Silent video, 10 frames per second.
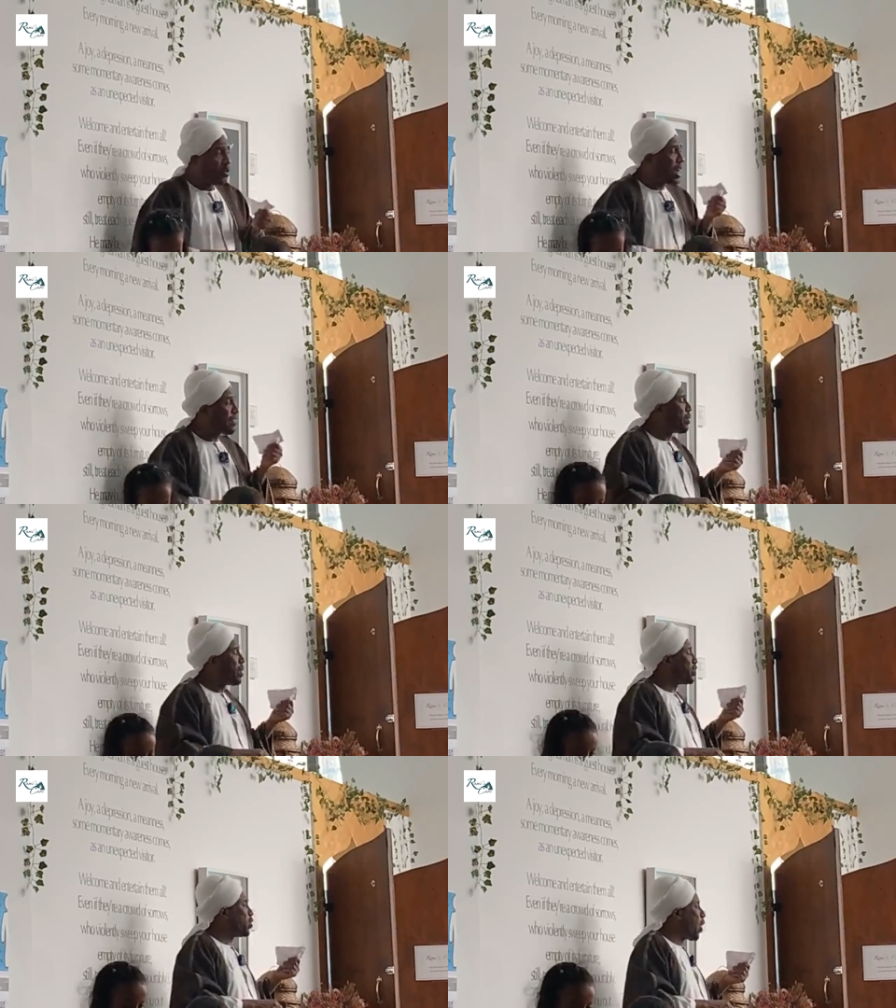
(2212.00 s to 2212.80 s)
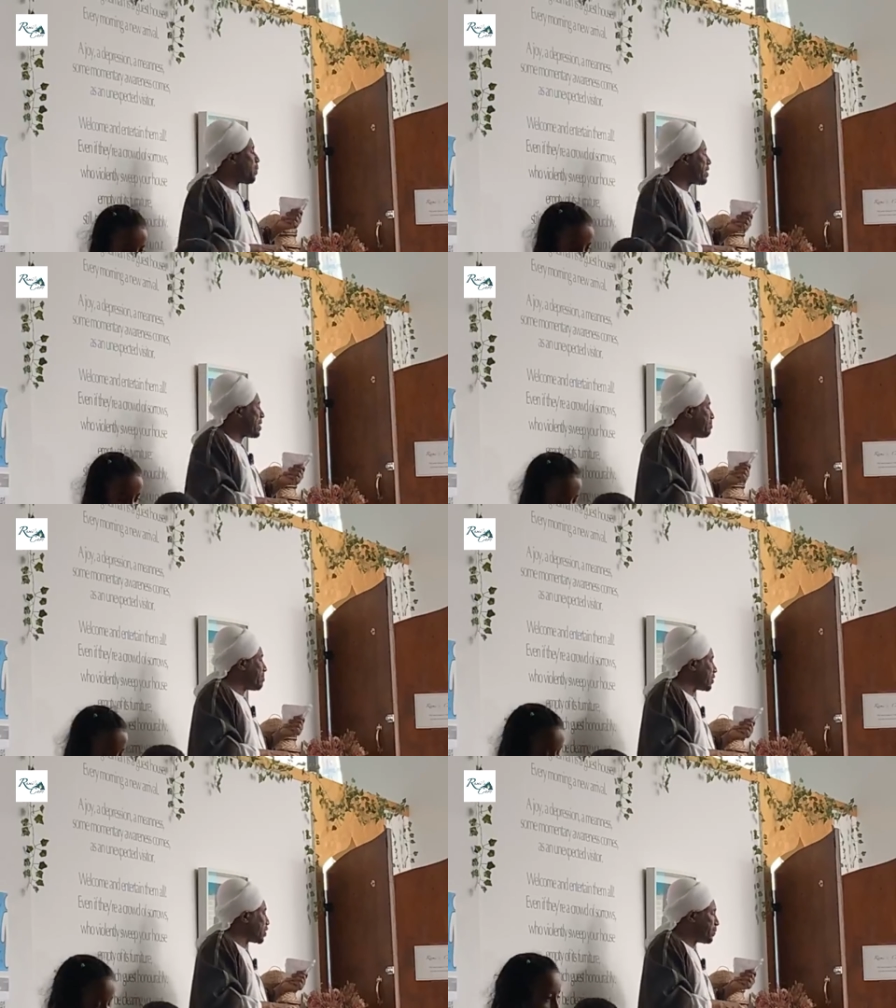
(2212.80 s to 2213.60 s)
Whenever we used to open the
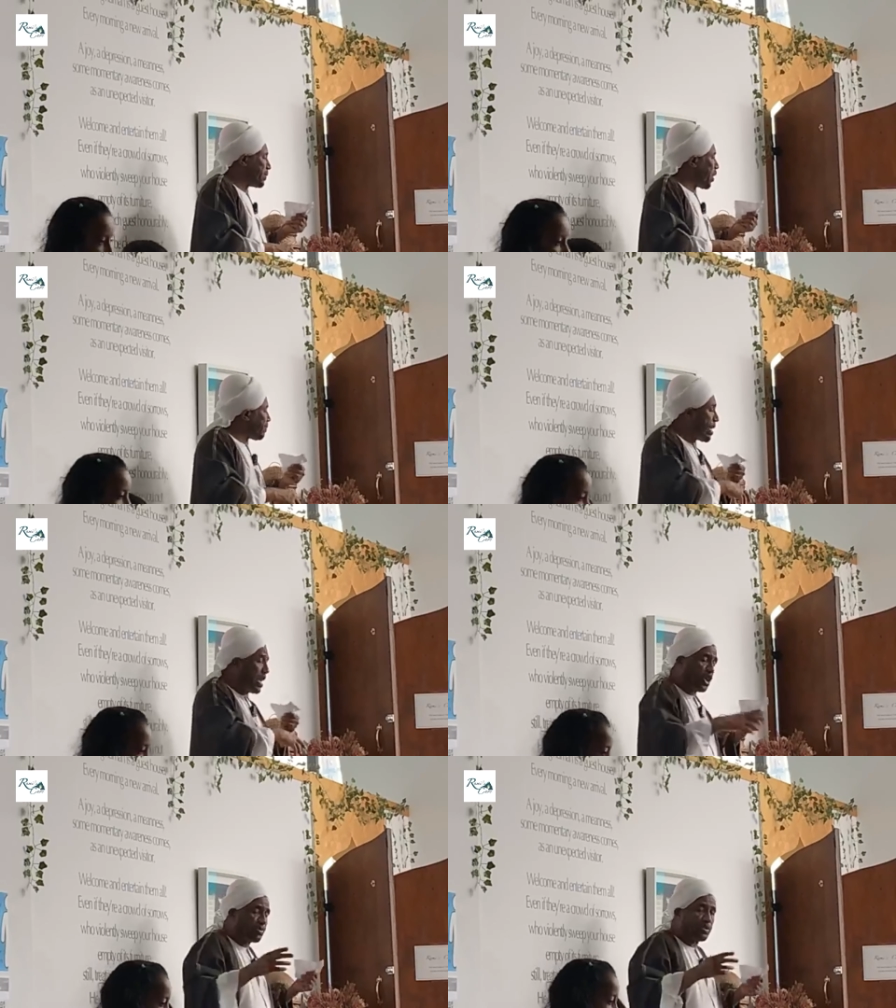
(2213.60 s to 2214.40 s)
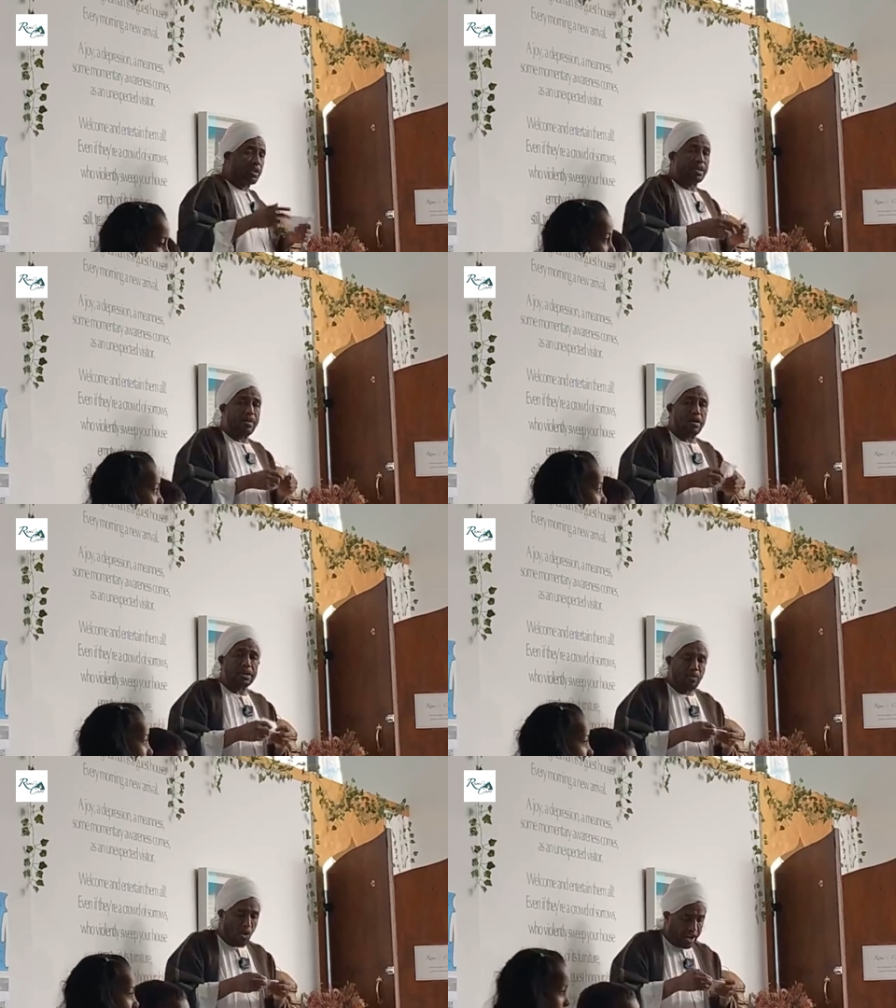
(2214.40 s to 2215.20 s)
shops, we have many shops in the,
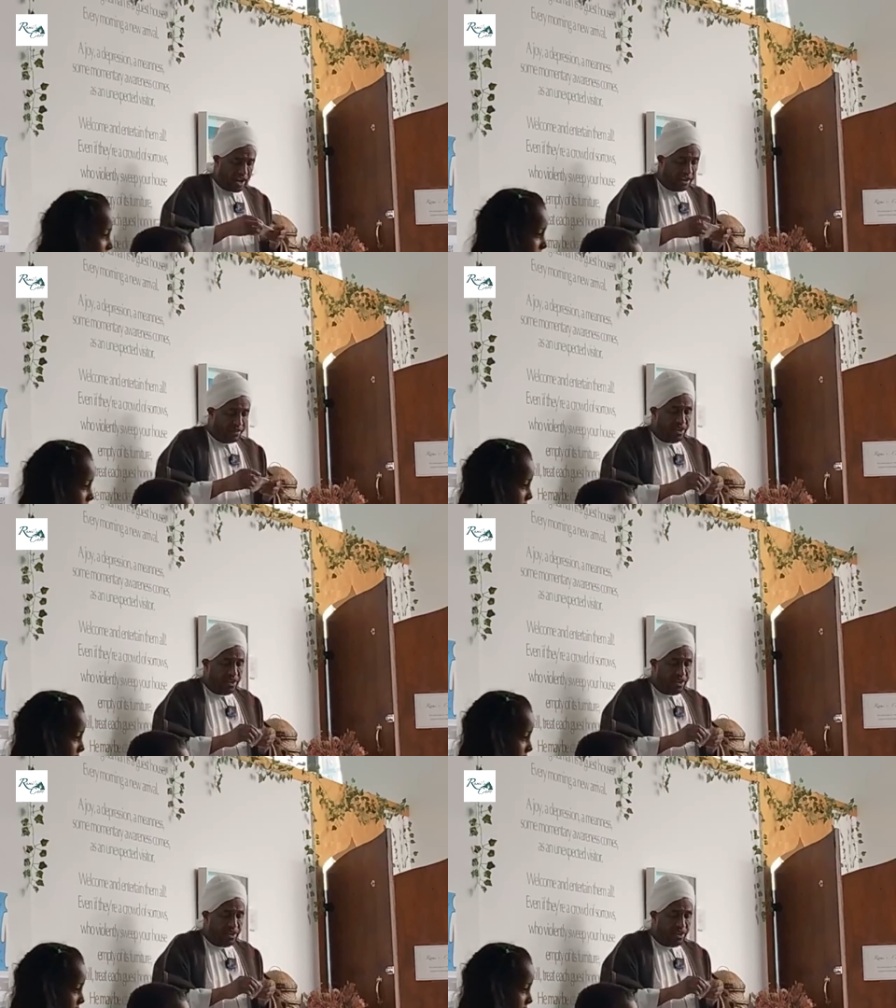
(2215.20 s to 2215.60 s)
in the morning,